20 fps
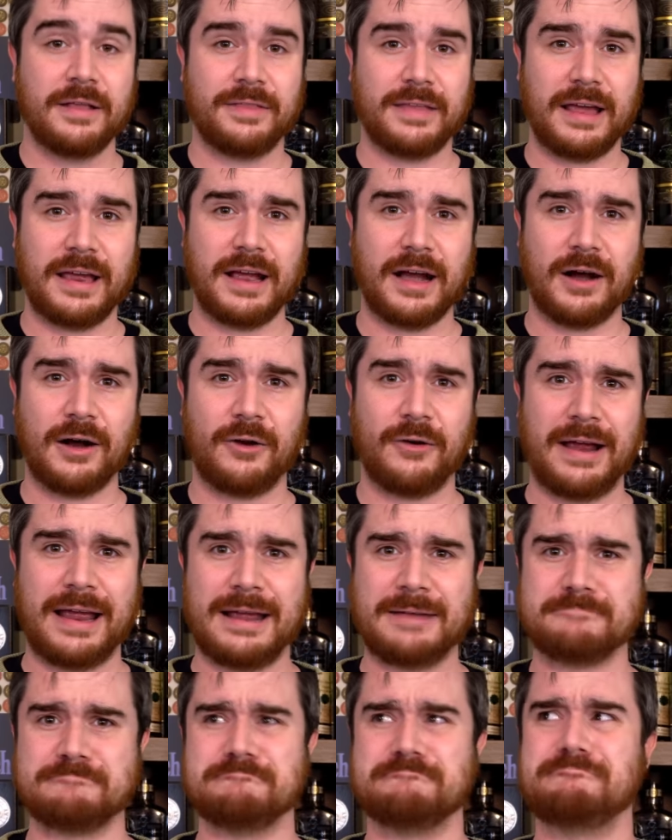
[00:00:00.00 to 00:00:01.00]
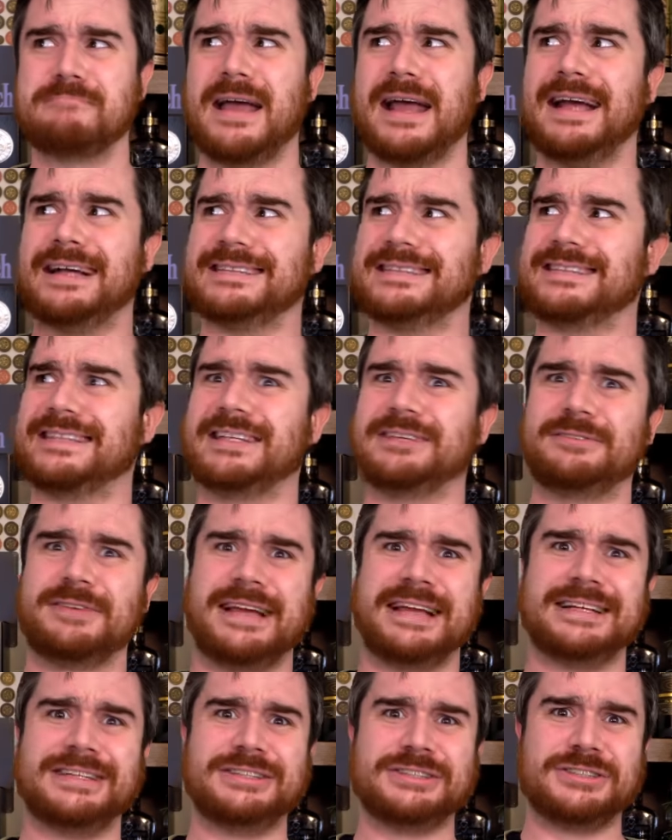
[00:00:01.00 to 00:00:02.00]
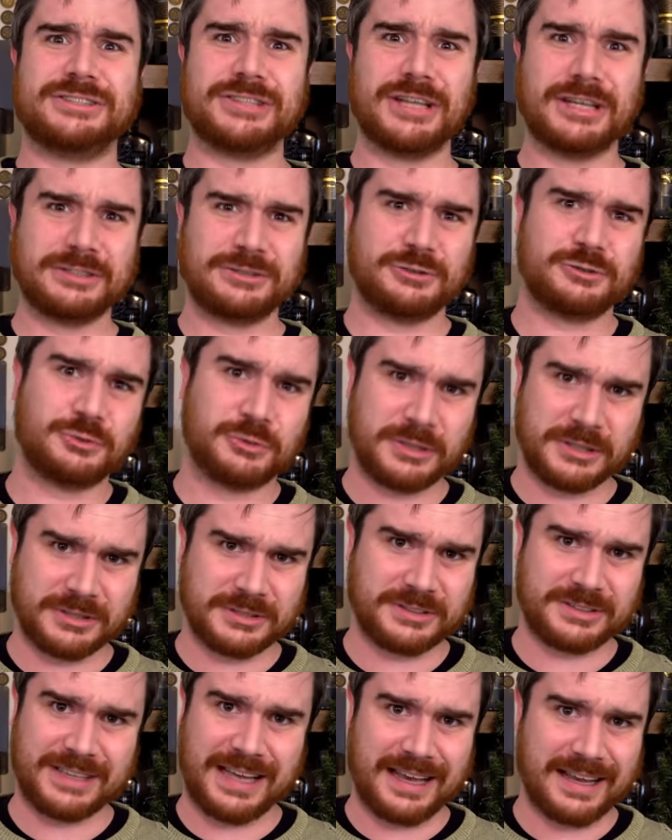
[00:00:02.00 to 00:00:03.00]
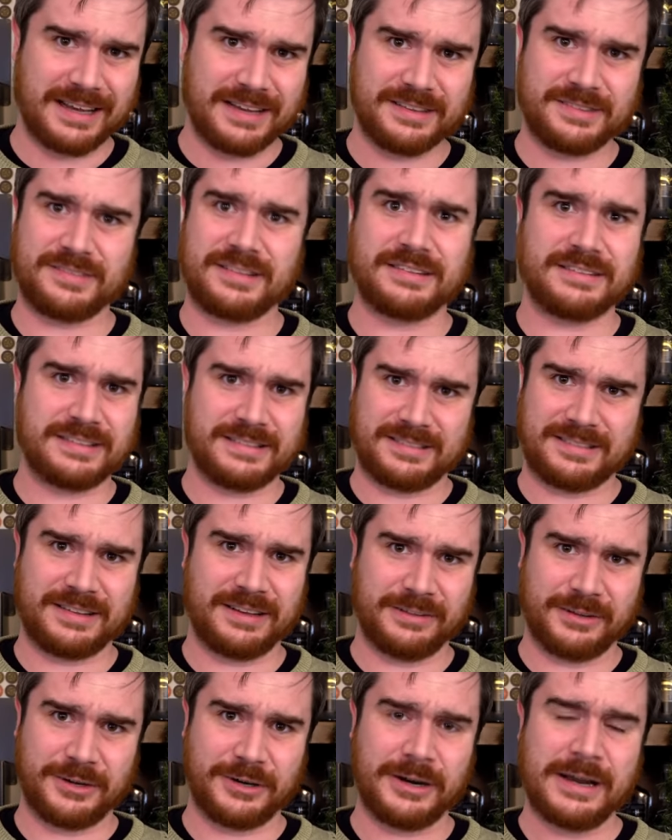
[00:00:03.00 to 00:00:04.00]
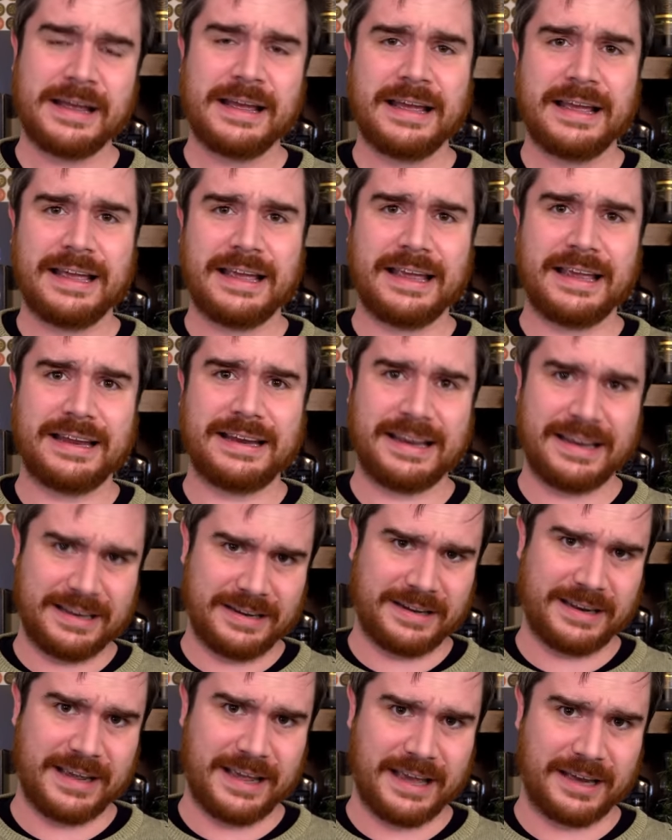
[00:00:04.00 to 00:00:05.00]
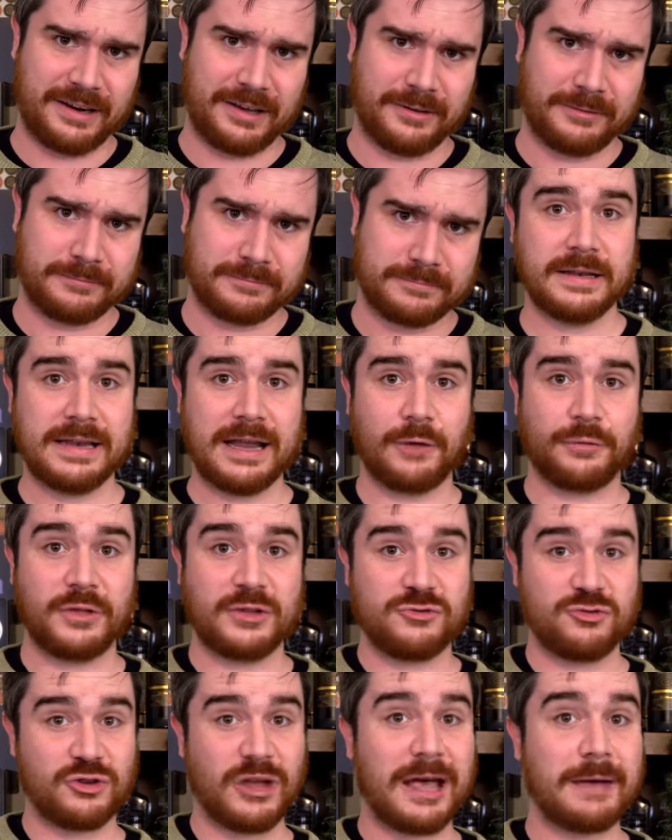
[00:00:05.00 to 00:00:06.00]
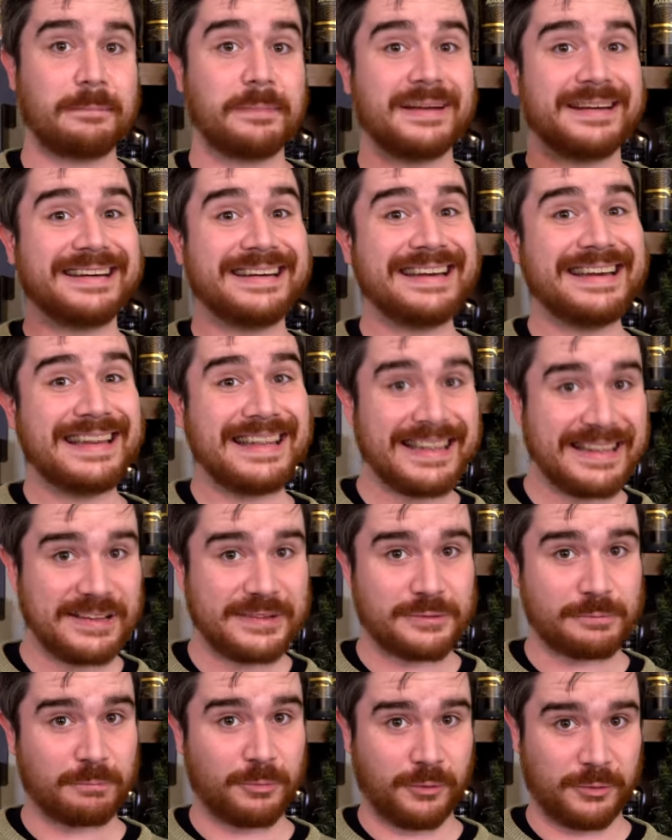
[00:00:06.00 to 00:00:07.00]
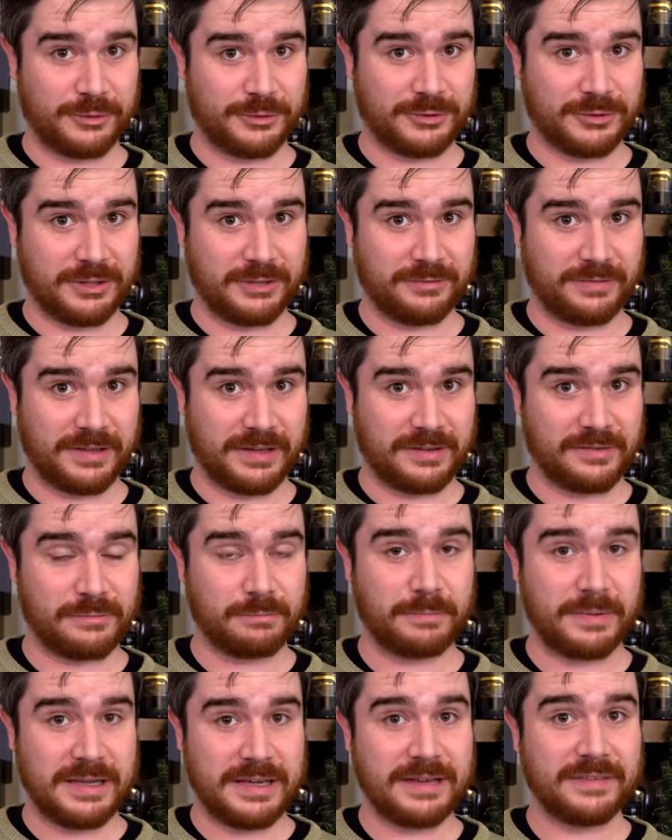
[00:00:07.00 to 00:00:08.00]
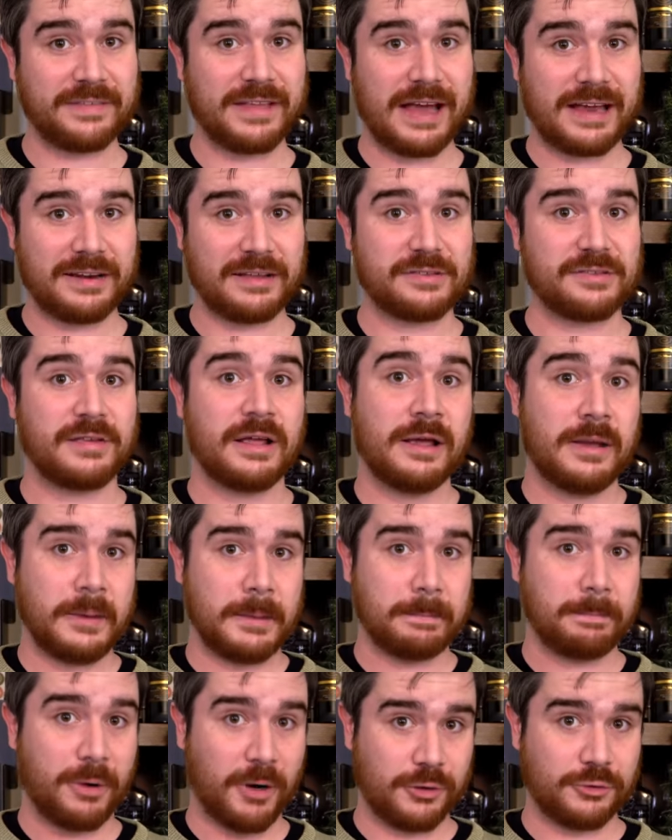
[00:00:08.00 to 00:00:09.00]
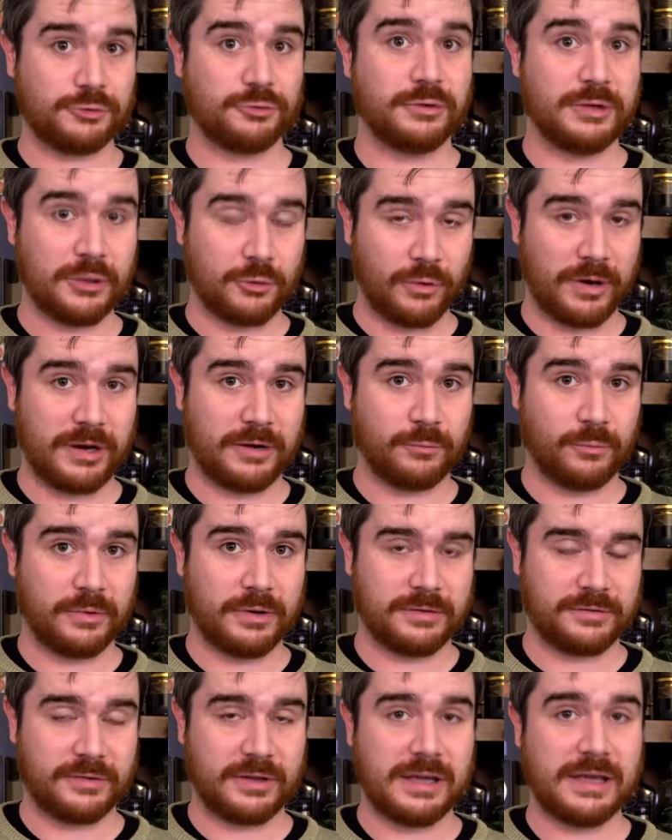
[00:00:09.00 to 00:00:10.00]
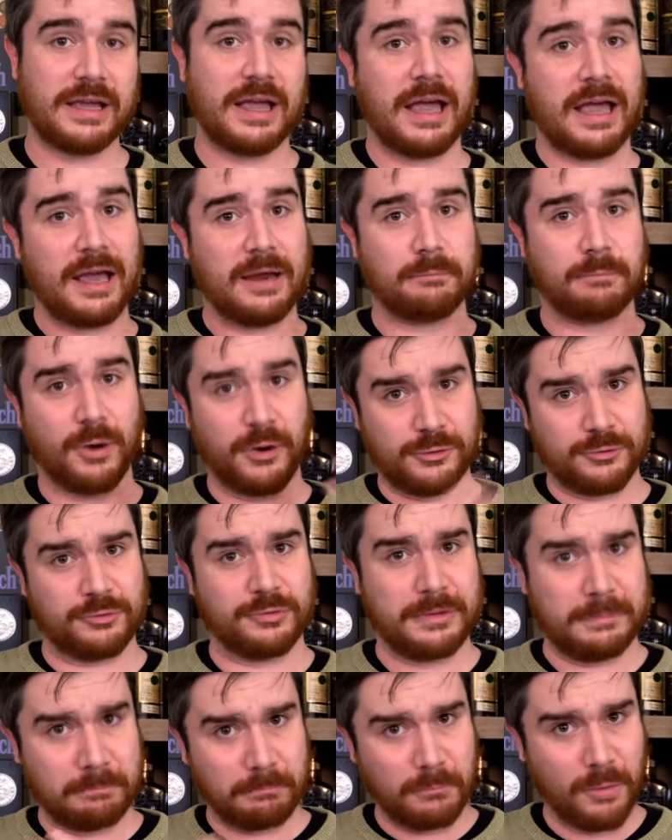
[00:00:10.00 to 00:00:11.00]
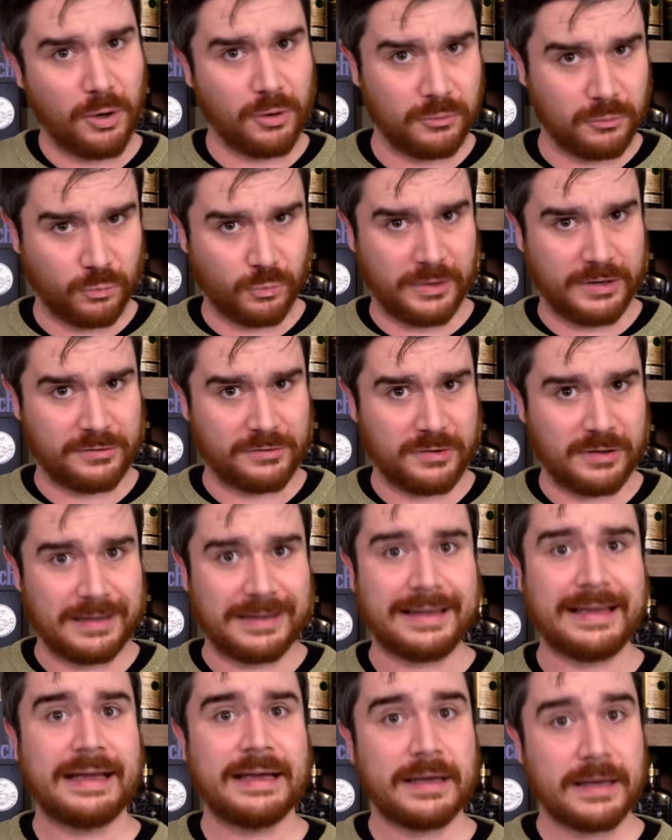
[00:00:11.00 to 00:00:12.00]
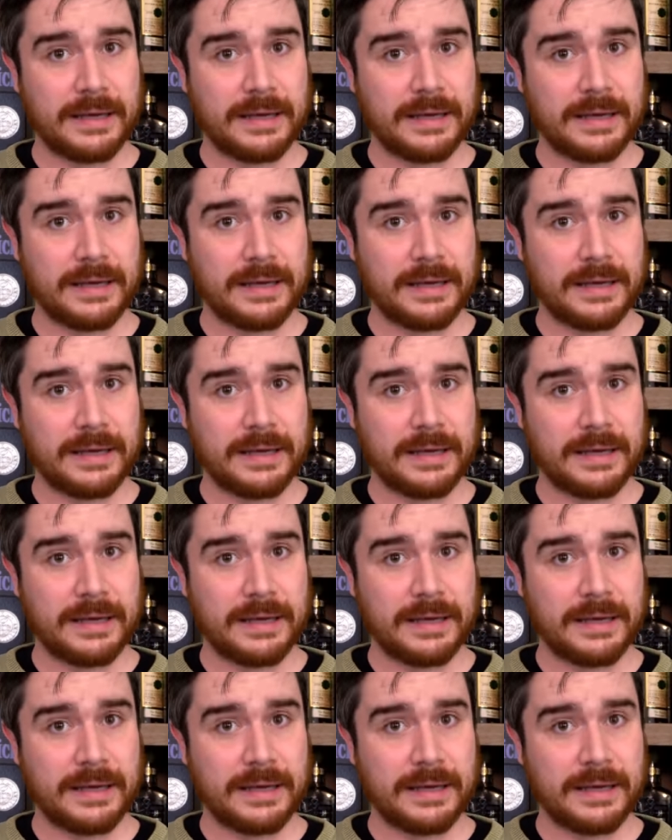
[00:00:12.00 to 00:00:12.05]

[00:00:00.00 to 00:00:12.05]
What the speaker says: They are a massive industrial-sized distiller in Indiana. Now the Japanese portion of this, being that it's partially grain whiskey and partially malt whiskey,